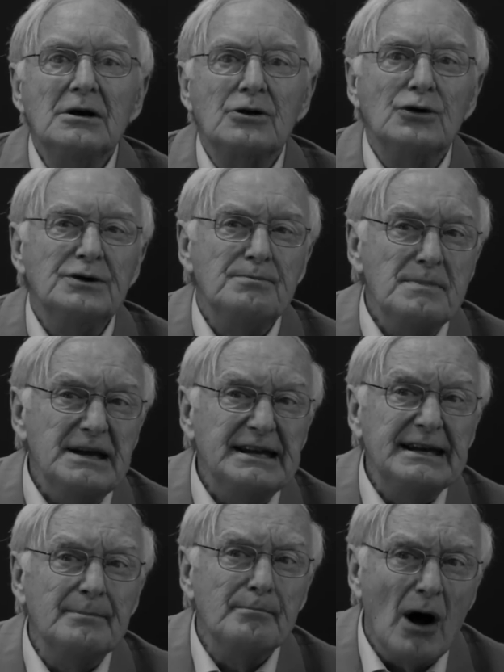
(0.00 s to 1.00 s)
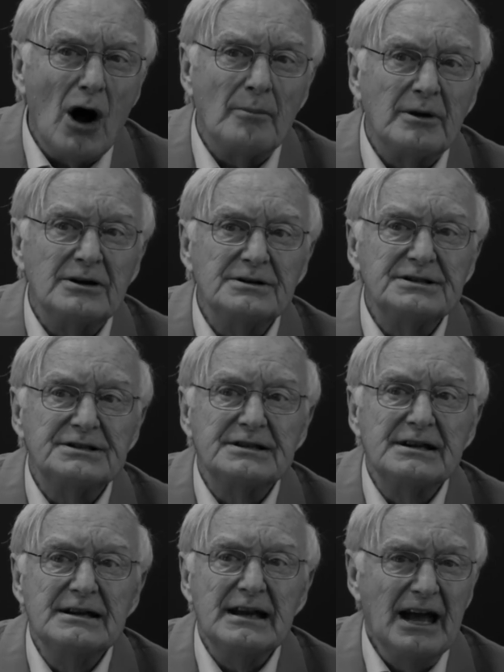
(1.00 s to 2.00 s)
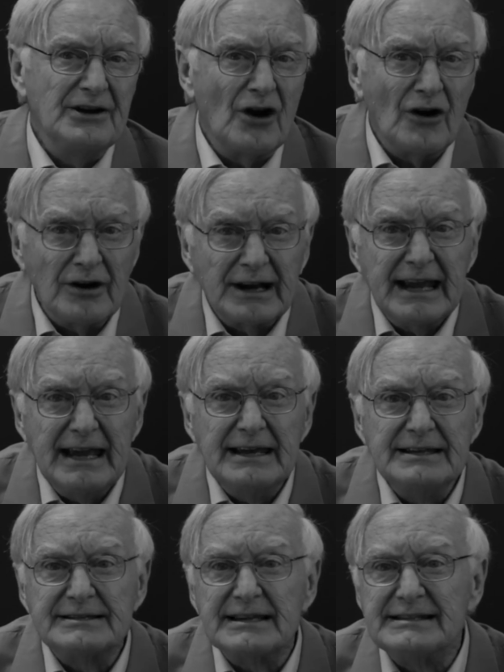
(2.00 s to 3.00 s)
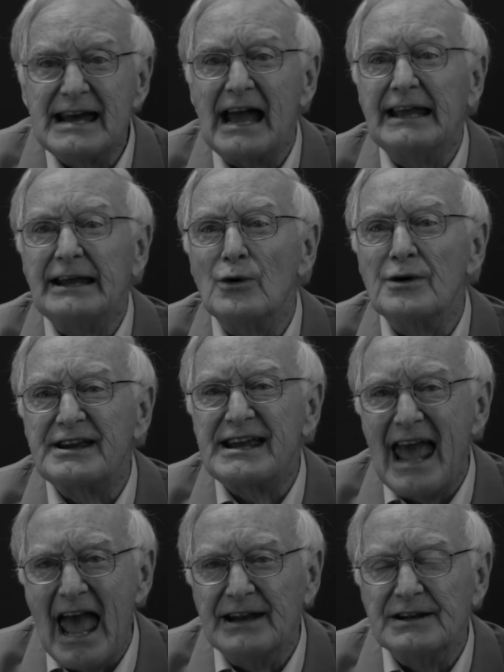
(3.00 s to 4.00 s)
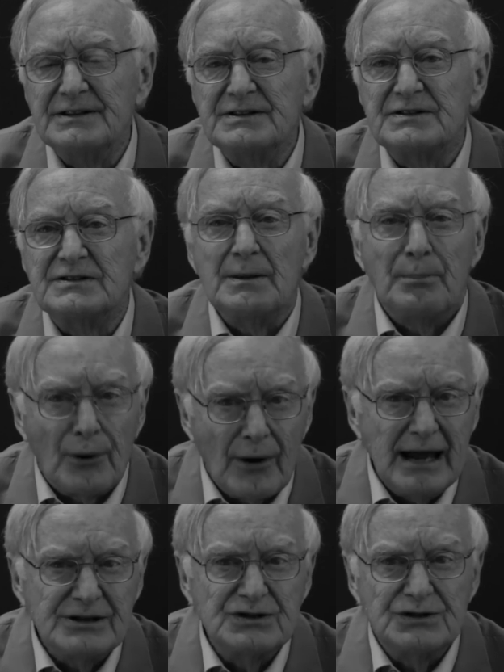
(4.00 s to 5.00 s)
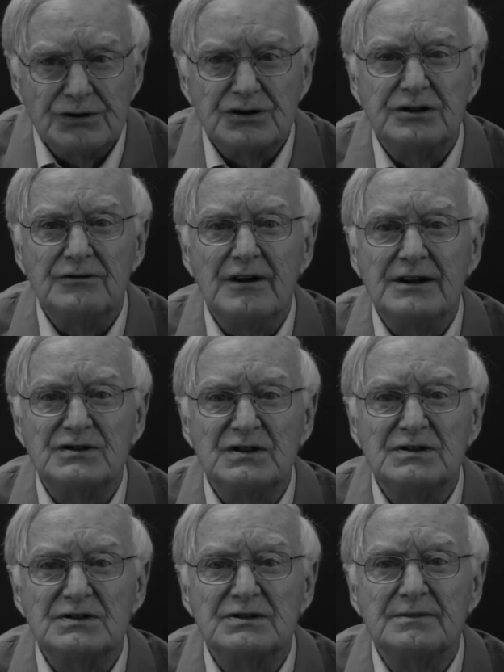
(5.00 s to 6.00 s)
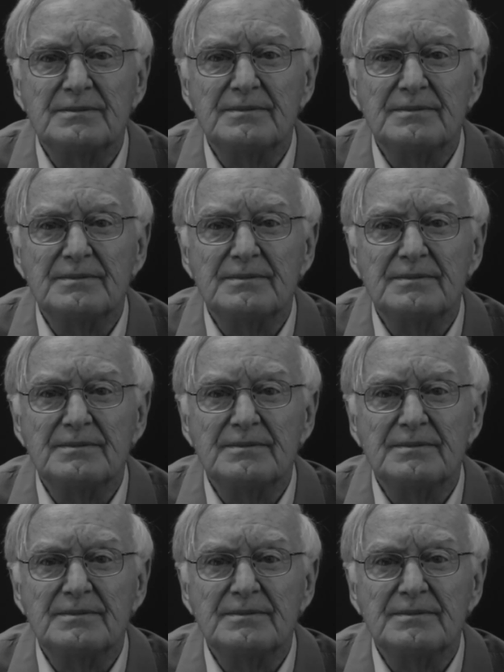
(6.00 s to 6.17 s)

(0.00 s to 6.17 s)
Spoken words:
Could medium bombers and hurricanes attacking with cannons suppress such defenses?